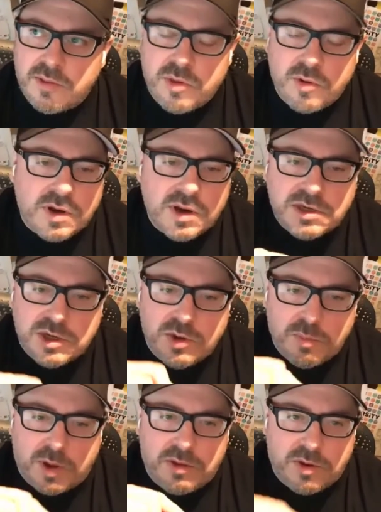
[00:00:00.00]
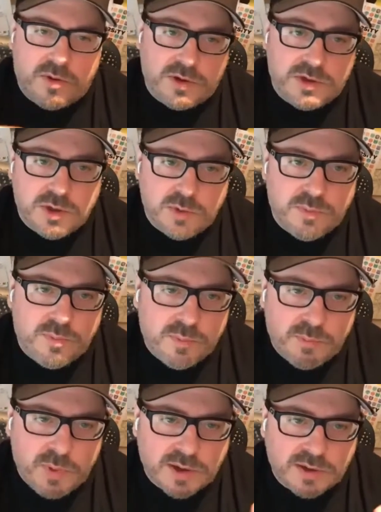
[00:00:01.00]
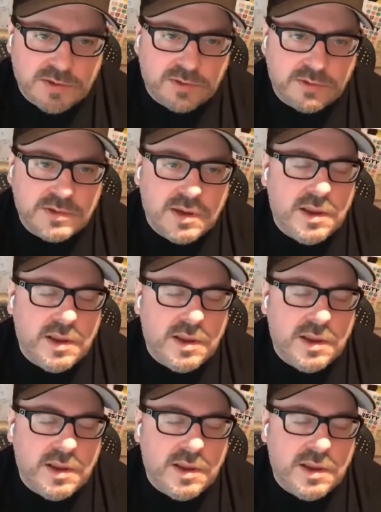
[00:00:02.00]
32 by 32 pixels.